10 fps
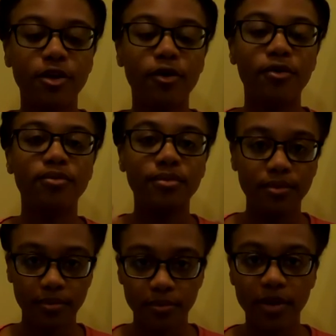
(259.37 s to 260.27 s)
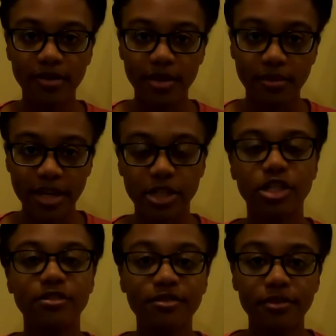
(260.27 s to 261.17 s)
So, one of the
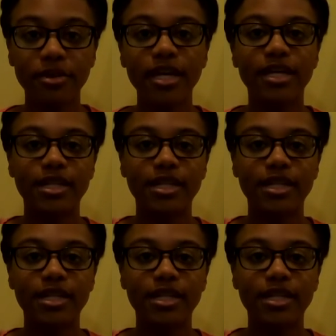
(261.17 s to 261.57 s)
major shifts for